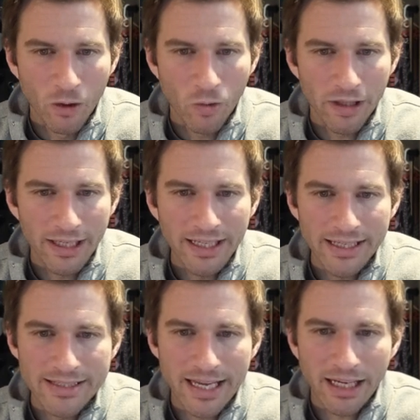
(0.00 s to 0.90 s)
While India
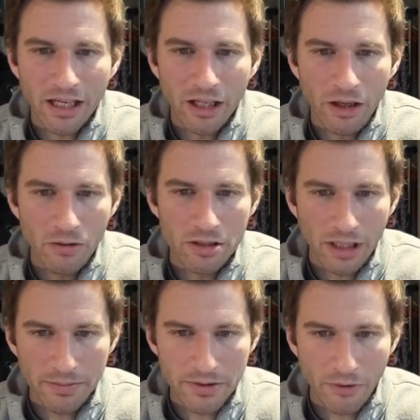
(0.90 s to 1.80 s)
has taken huge
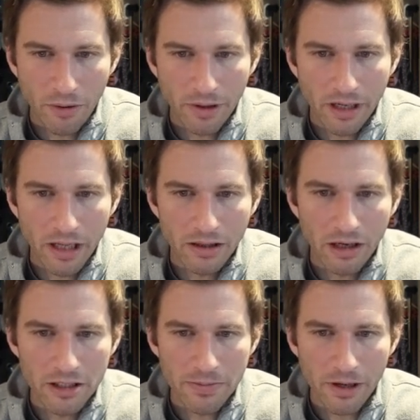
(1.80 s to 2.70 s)
leaps forward,
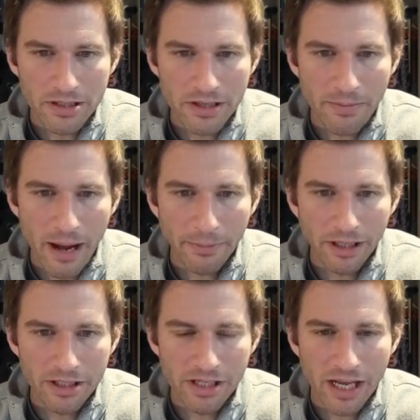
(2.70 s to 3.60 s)
large parts of the
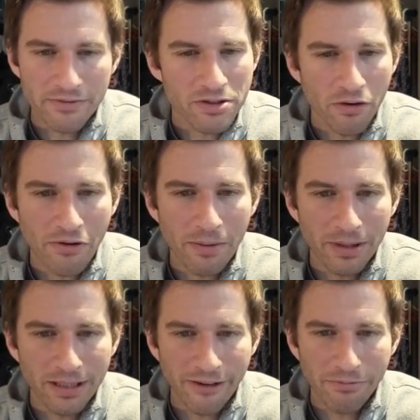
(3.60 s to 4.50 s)
population have so far
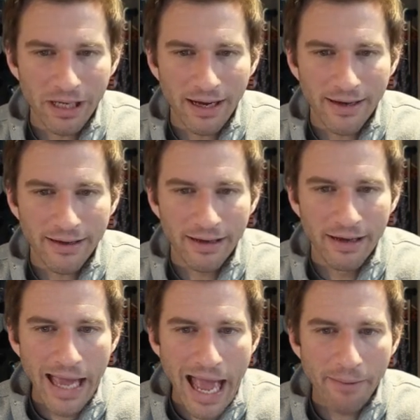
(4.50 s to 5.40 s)
been left behind.
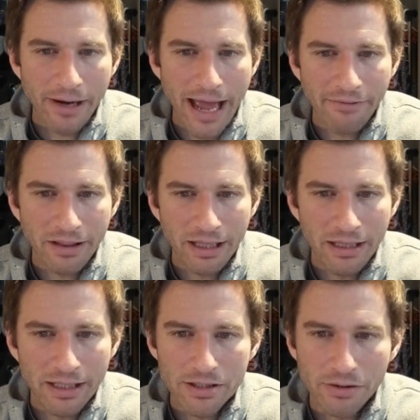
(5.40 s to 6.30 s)
About half of the
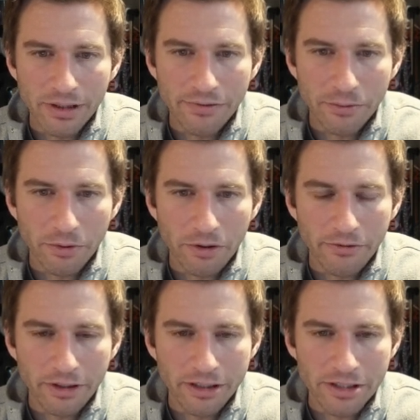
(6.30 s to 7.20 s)
Indians who live in rural
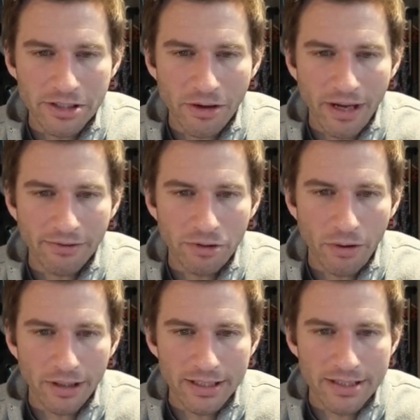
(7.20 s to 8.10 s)
villages don't have
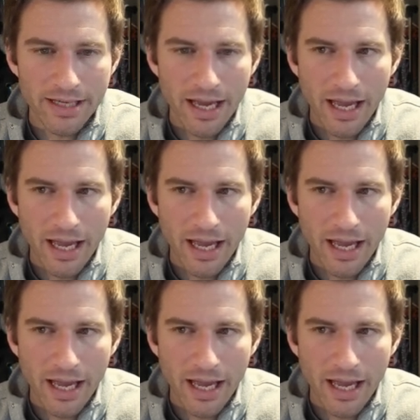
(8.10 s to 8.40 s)
toilets,